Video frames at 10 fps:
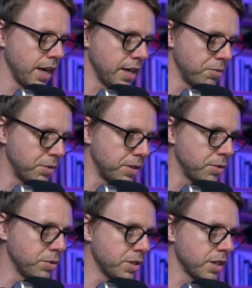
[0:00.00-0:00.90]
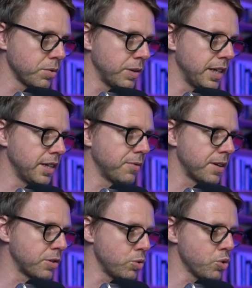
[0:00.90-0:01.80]
And it reduces really the
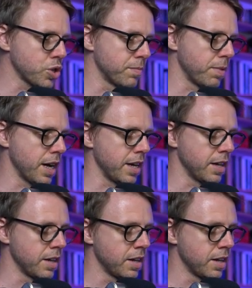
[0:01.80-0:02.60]
resolution by